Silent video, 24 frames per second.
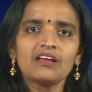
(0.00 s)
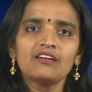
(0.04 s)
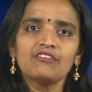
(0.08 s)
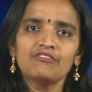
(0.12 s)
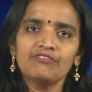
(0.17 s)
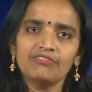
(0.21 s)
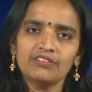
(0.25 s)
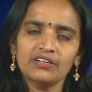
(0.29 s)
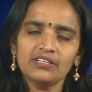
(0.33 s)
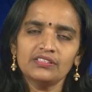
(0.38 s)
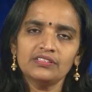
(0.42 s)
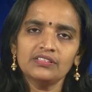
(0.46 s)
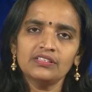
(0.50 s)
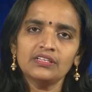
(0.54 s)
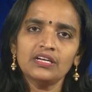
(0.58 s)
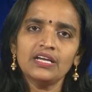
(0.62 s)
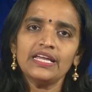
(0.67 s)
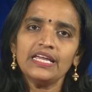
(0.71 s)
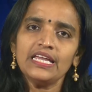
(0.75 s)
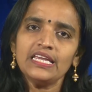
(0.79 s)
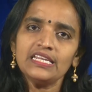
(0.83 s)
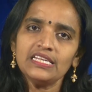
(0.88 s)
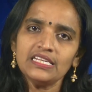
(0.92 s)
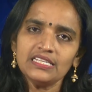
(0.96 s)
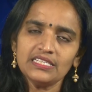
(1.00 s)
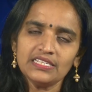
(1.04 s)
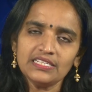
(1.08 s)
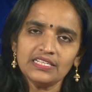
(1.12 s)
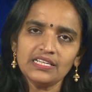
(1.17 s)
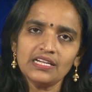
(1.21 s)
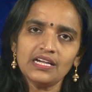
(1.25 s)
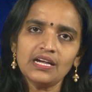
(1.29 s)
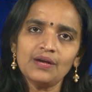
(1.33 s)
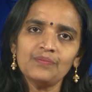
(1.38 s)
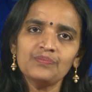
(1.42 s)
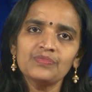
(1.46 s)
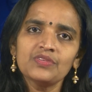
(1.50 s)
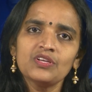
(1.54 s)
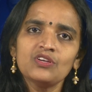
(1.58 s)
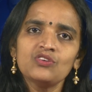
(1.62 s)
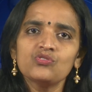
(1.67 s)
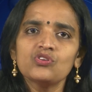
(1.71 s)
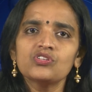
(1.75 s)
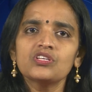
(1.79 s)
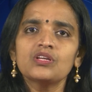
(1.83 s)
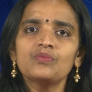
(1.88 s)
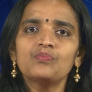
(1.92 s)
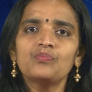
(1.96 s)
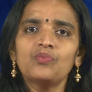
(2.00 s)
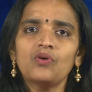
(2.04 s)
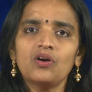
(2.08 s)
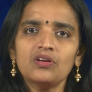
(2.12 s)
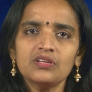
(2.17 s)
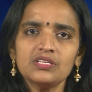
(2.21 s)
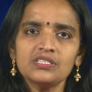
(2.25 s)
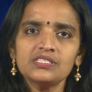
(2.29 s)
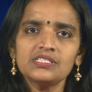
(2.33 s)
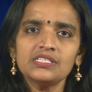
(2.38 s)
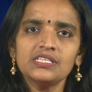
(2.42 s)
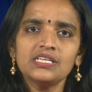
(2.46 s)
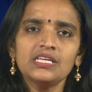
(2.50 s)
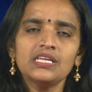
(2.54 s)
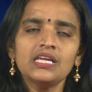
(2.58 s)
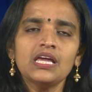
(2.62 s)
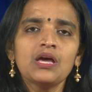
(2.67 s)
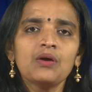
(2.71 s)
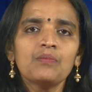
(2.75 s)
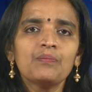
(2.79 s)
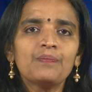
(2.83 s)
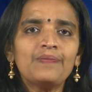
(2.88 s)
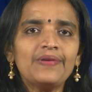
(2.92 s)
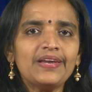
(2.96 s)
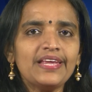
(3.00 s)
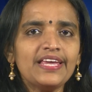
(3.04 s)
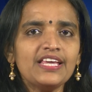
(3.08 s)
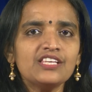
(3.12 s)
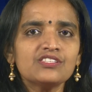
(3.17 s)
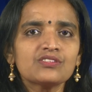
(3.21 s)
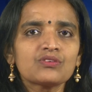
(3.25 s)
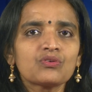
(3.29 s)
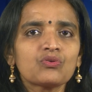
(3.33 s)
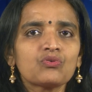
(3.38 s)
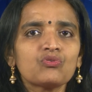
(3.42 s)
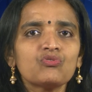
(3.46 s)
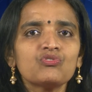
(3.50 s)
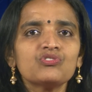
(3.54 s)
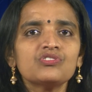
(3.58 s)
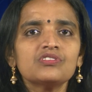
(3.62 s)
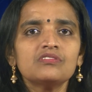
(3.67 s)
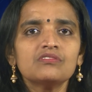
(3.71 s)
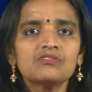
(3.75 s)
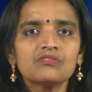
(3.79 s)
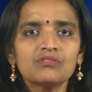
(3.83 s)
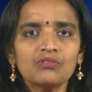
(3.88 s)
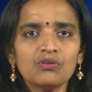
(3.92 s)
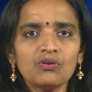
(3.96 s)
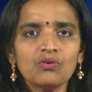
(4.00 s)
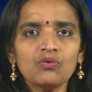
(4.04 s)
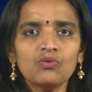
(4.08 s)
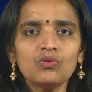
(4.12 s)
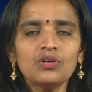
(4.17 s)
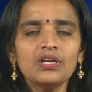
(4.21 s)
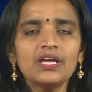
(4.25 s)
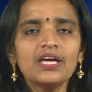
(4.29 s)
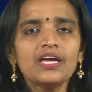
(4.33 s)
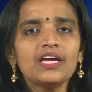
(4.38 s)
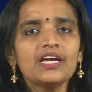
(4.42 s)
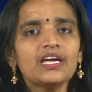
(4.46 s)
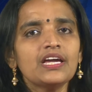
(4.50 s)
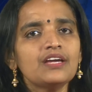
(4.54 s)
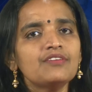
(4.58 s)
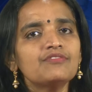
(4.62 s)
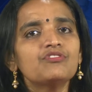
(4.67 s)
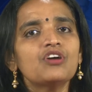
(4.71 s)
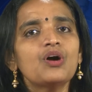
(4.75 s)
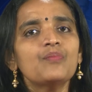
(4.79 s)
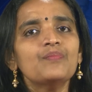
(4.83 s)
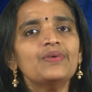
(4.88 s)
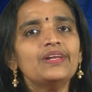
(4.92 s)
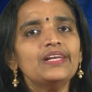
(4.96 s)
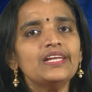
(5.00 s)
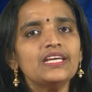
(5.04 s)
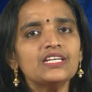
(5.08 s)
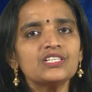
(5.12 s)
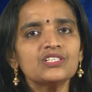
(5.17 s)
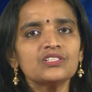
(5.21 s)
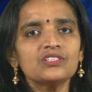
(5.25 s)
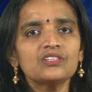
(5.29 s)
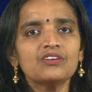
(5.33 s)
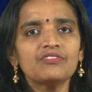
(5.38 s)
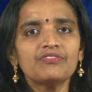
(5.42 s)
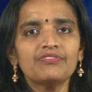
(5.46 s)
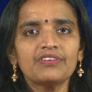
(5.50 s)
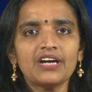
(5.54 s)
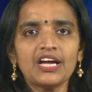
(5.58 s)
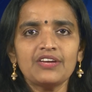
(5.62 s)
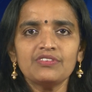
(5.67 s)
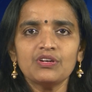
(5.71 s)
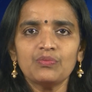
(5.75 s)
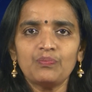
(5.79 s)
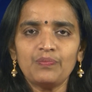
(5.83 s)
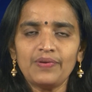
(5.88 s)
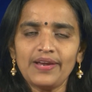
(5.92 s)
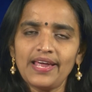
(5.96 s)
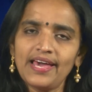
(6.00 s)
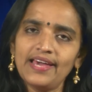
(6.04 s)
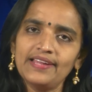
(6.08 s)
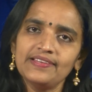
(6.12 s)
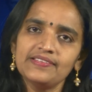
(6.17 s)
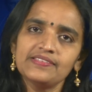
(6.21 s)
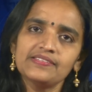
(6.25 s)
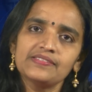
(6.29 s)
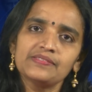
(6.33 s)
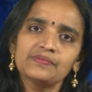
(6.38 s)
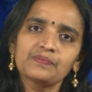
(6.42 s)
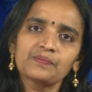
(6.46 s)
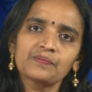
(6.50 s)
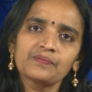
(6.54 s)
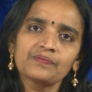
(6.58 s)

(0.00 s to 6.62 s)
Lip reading: Further, in India, social policy plays crucial role in formulation of 5-year plans.